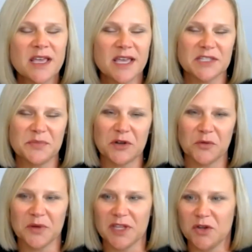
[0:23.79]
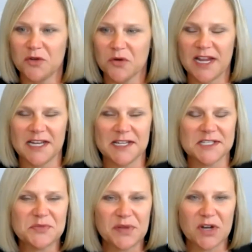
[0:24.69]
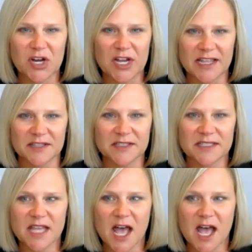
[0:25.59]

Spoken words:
It's been a really great experience